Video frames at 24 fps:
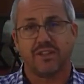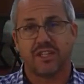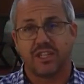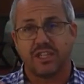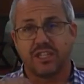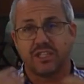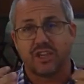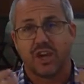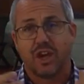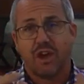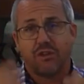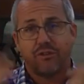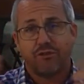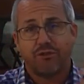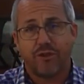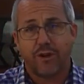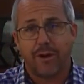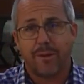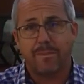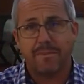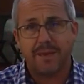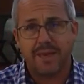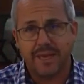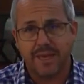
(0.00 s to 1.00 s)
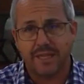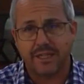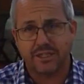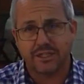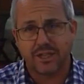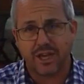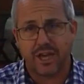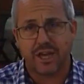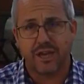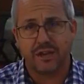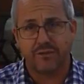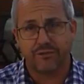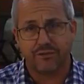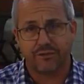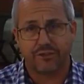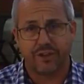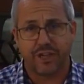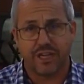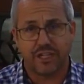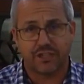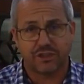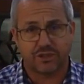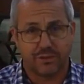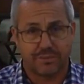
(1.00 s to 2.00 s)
It is from his own flesh.